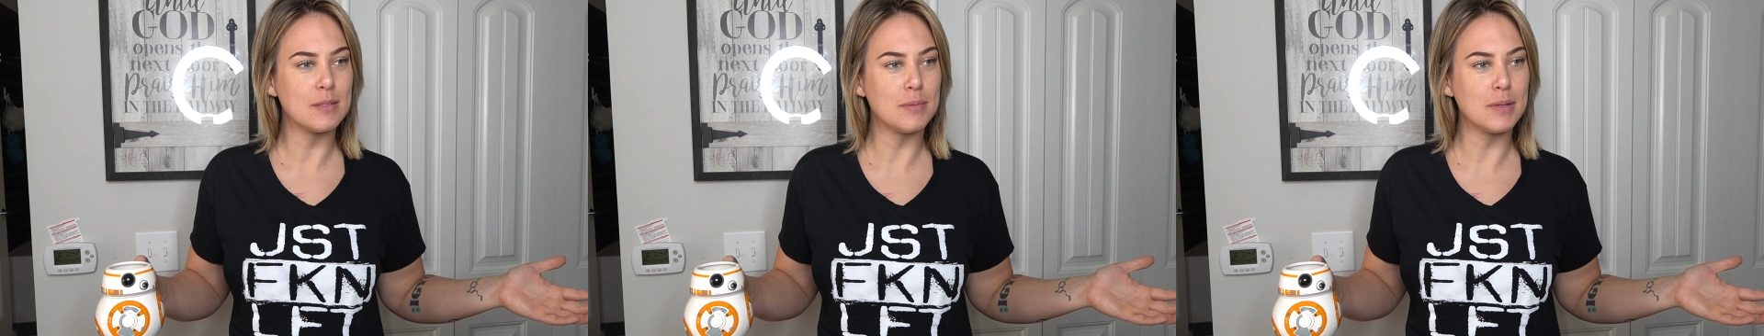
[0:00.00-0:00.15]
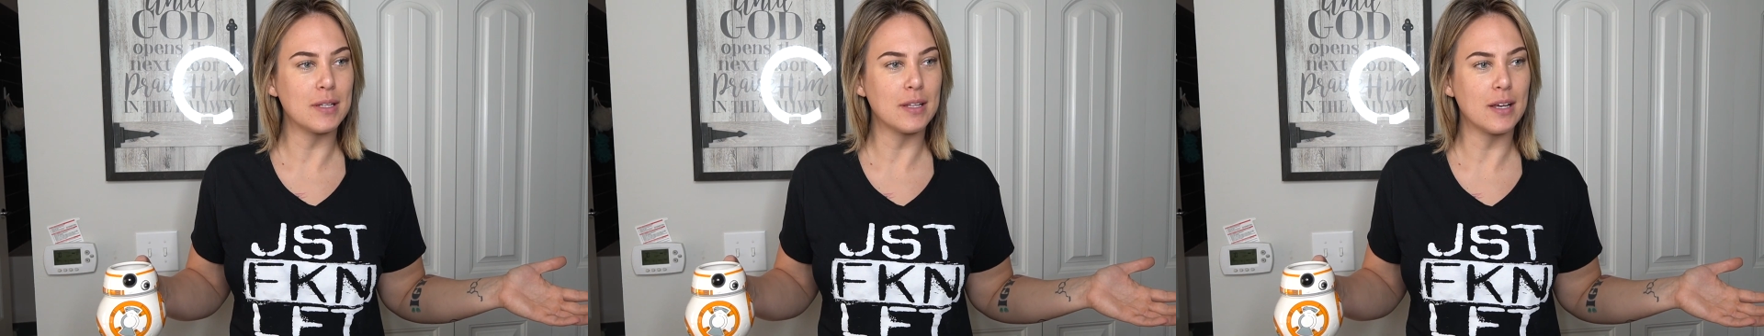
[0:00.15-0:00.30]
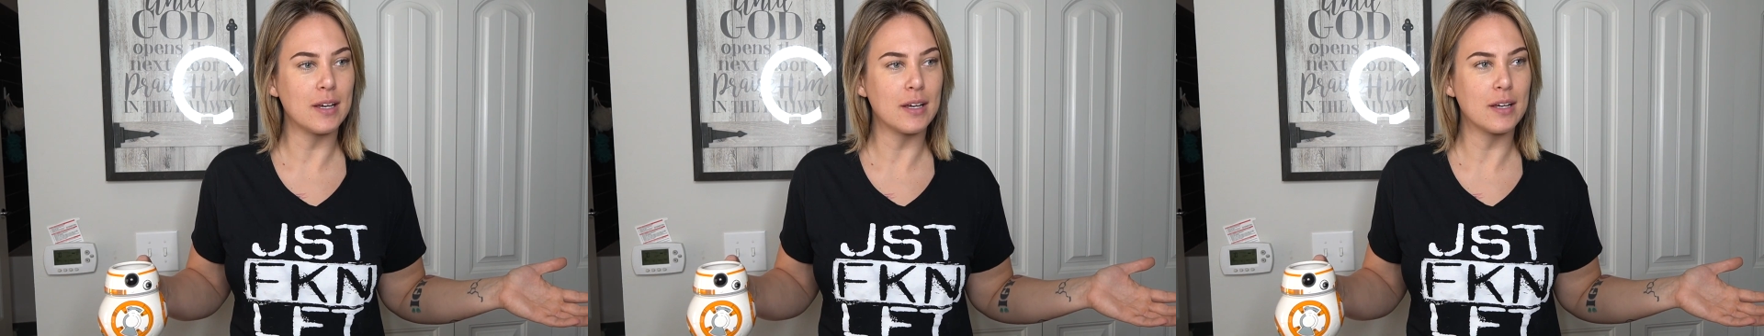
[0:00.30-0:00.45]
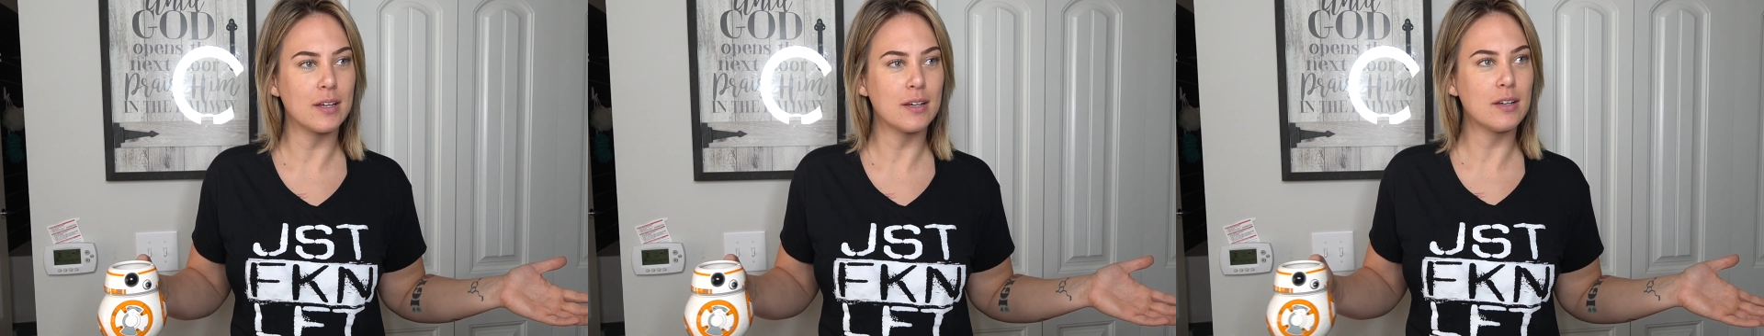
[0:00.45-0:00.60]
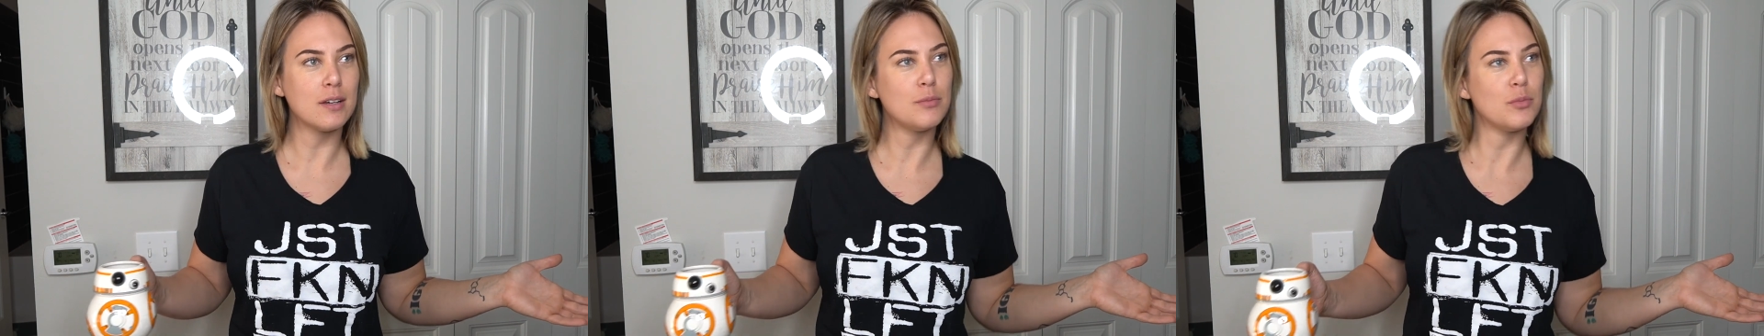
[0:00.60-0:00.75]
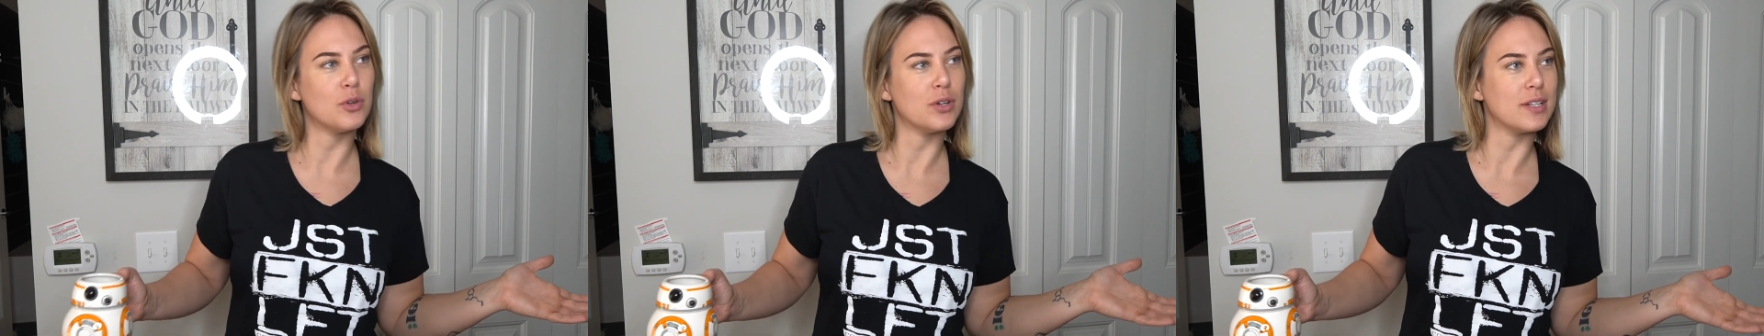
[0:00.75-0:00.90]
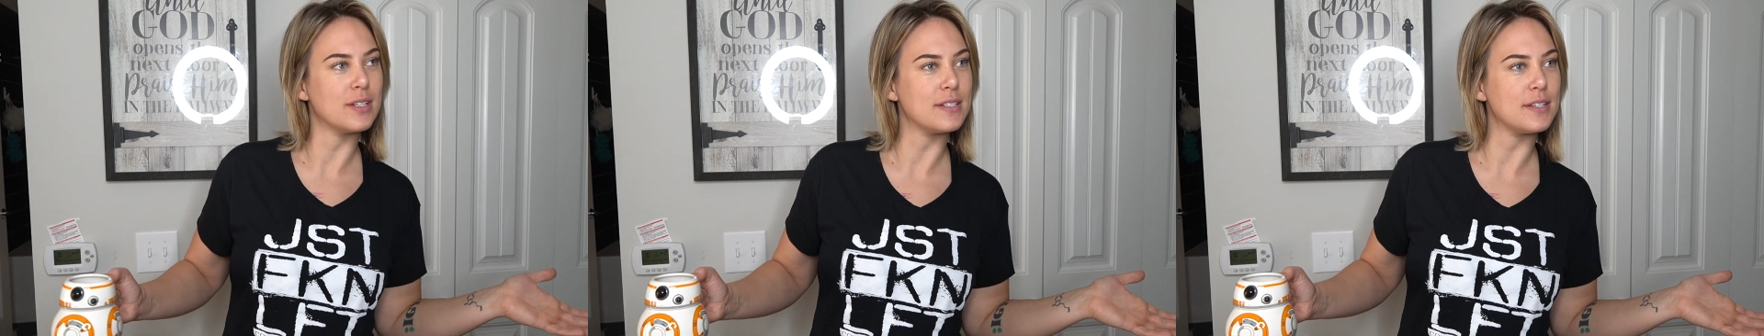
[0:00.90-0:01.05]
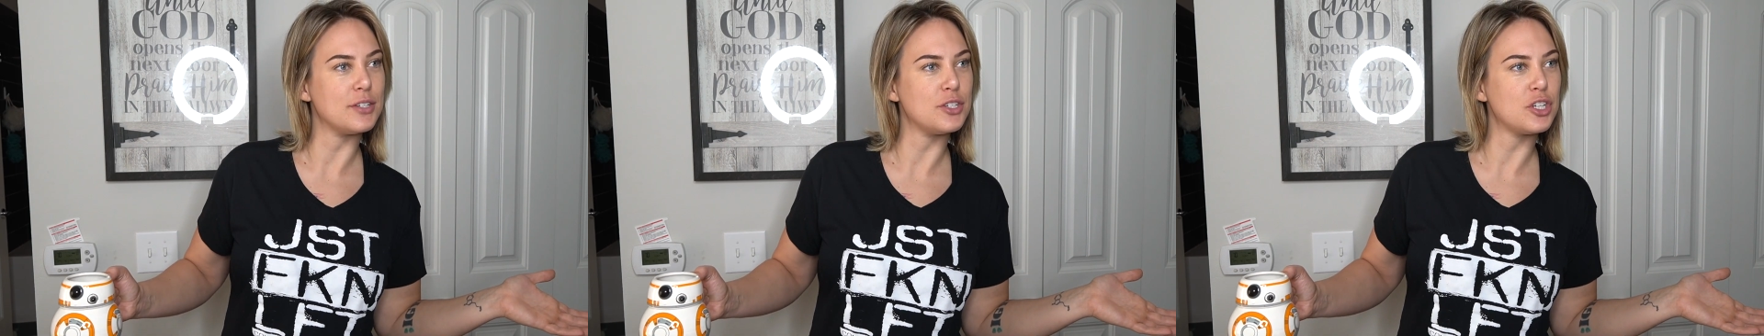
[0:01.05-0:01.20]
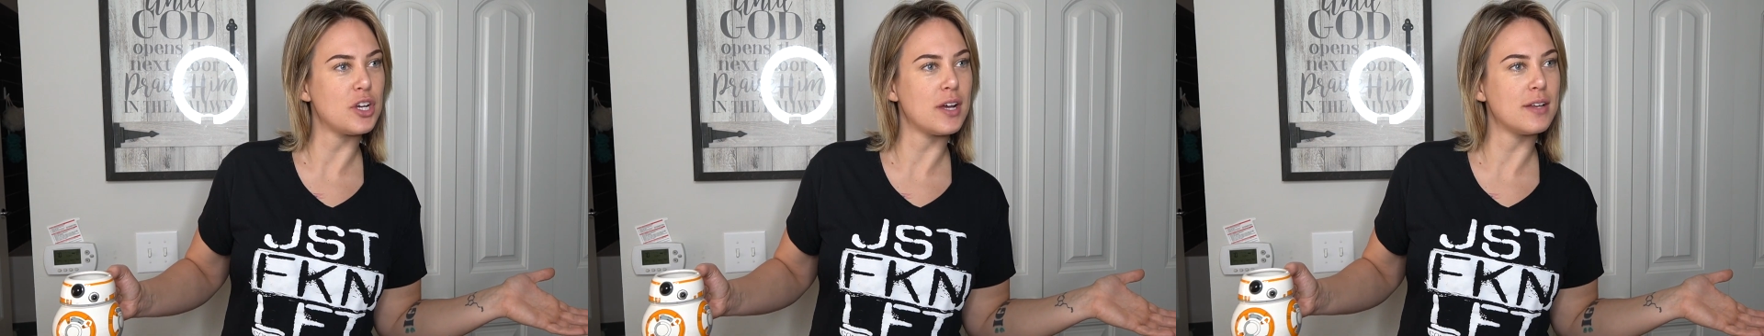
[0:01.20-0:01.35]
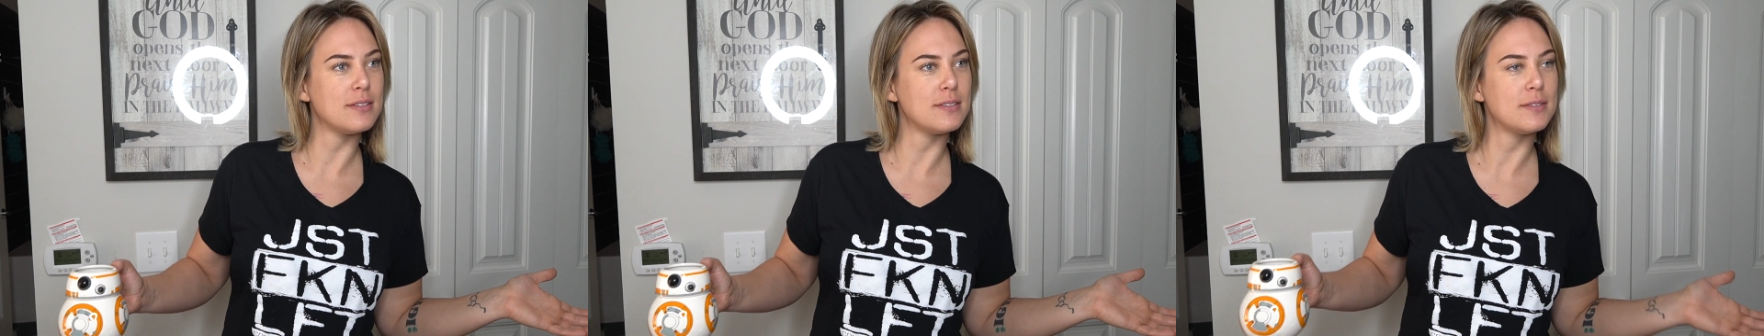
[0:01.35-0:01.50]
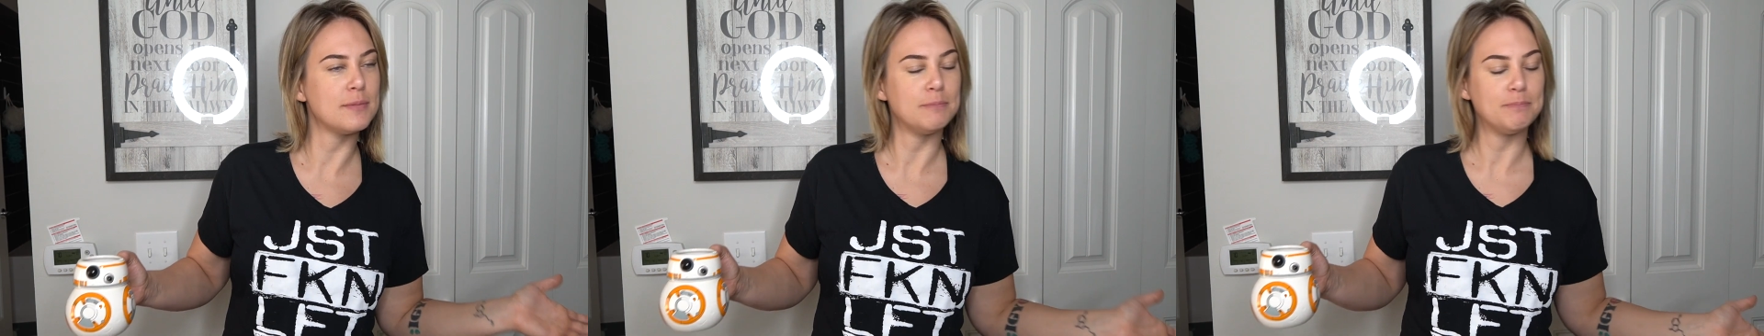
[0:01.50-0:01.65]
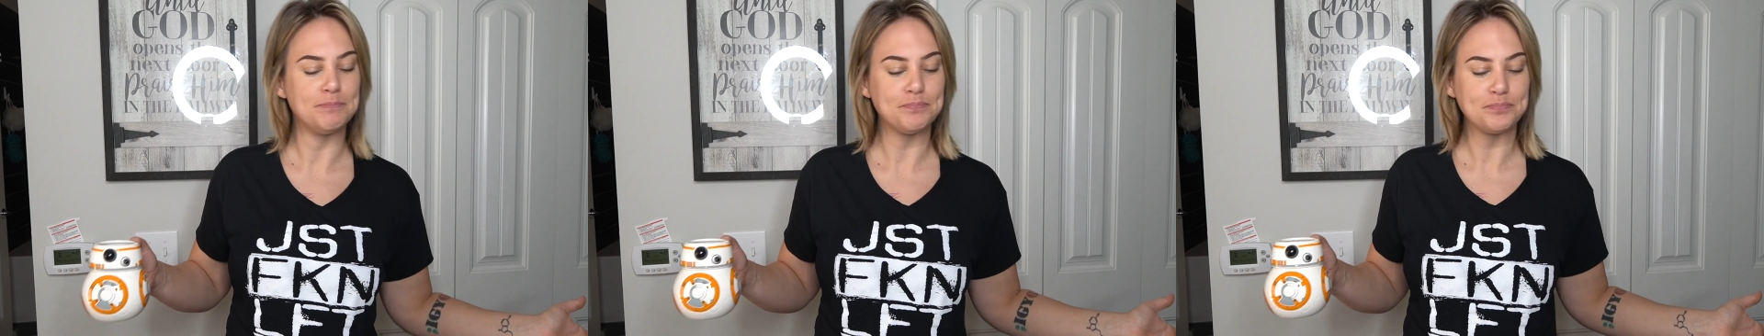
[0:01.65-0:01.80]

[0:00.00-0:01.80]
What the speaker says: be like, "Good morning, sunshines."